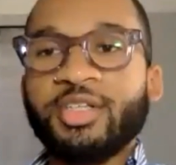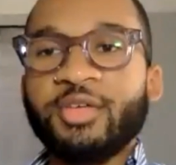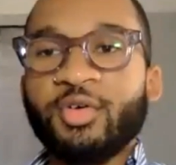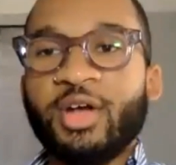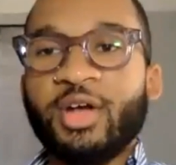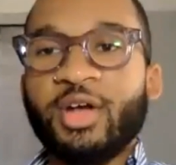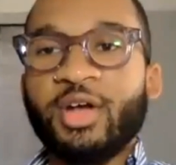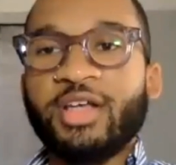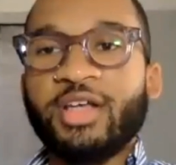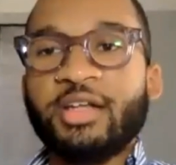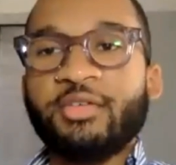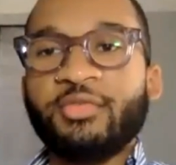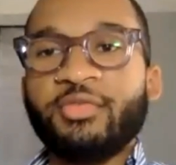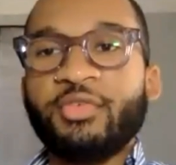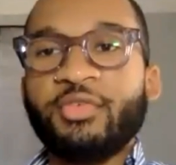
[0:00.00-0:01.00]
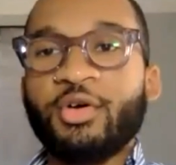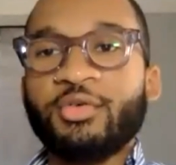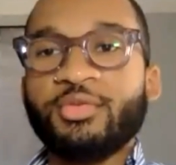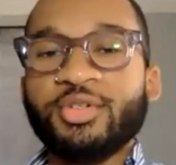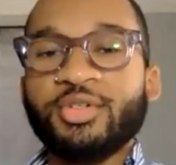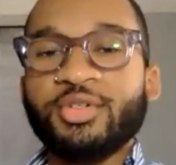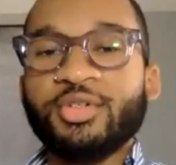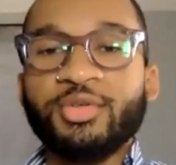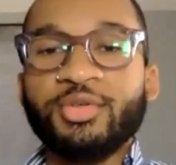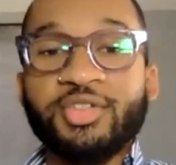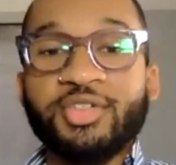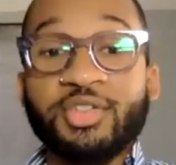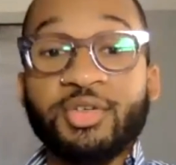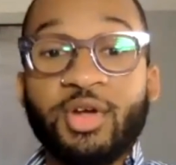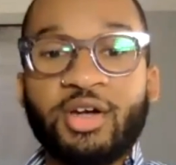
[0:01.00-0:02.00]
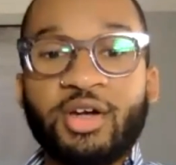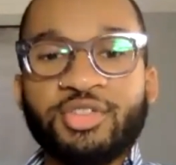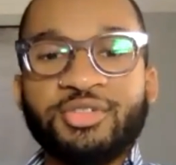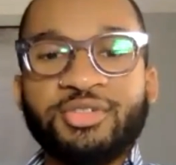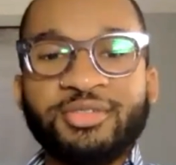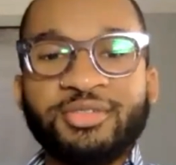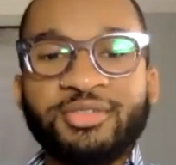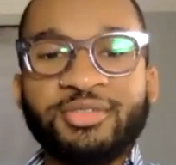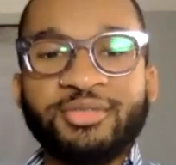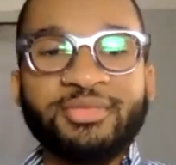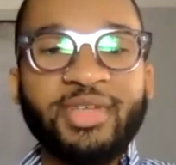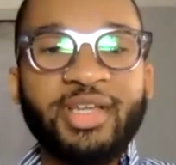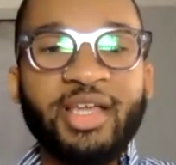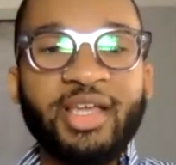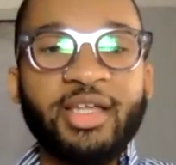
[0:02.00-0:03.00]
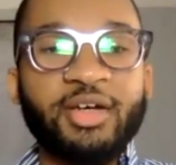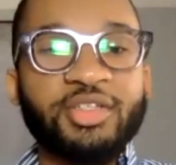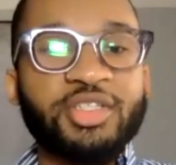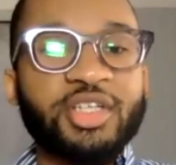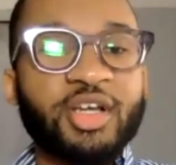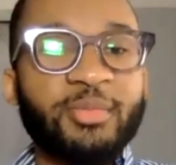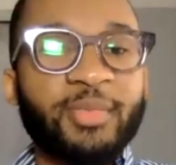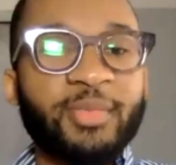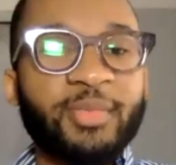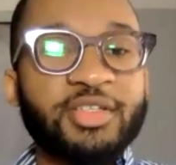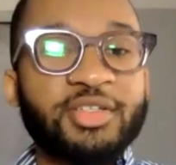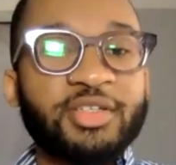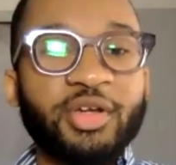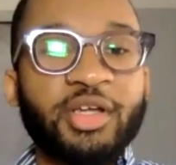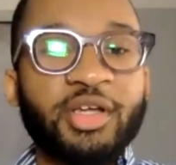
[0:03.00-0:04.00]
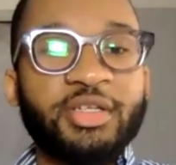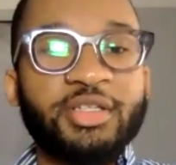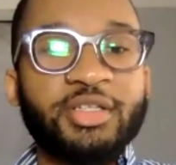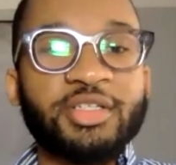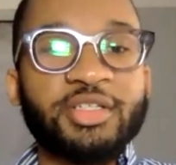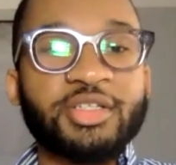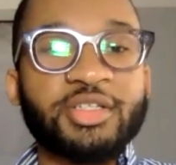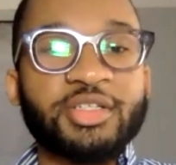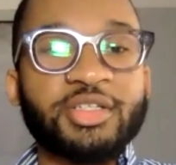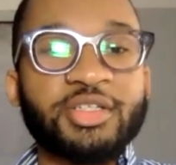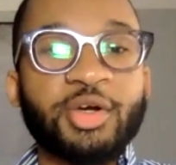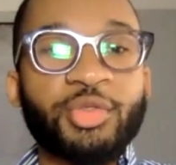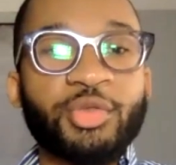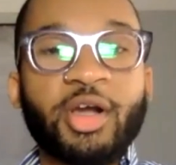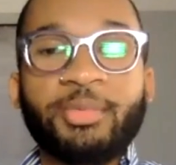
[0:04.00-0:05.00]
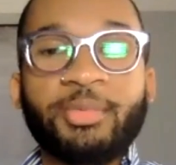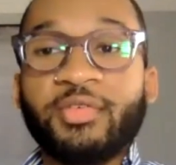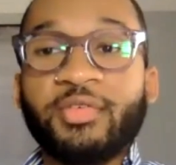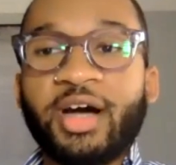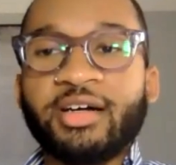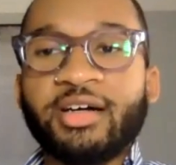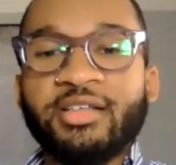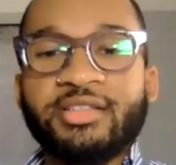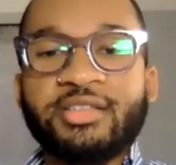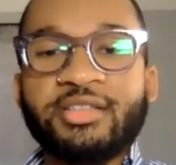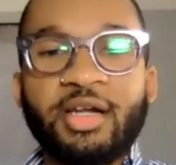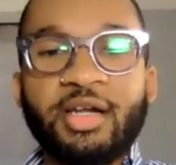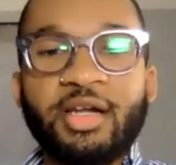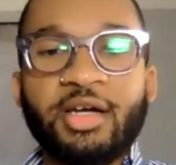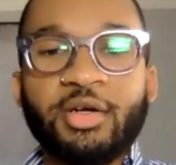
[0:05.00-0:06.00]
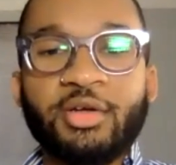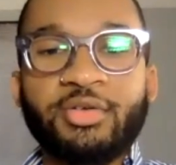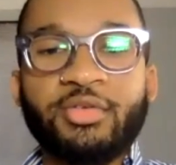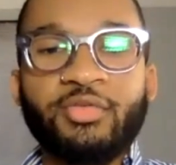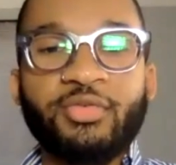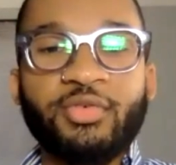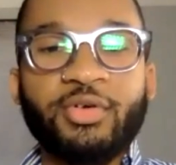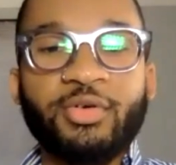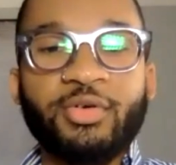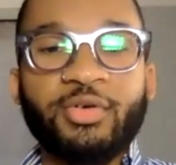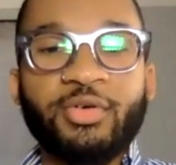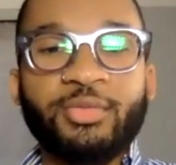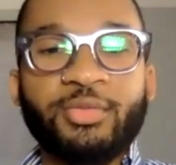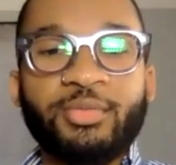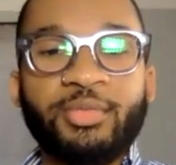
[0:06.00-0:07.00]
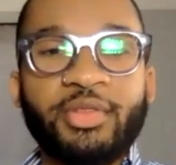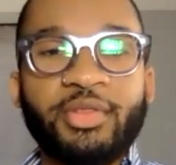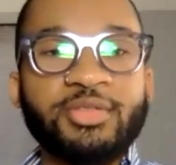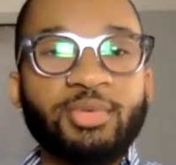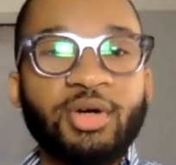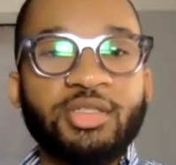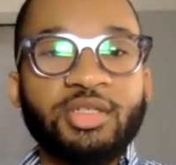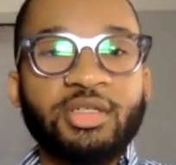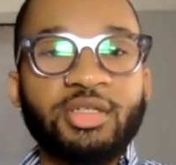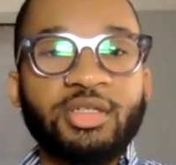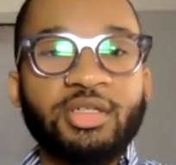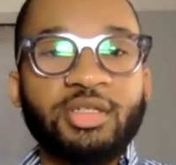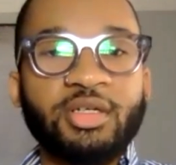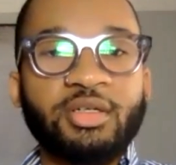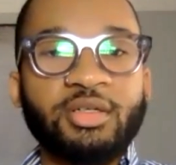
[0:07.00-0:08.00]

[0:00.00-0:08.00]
civil rights data for your own school districts around you. And I'll share my screen and just go through a couple of highlights that I learned from this project.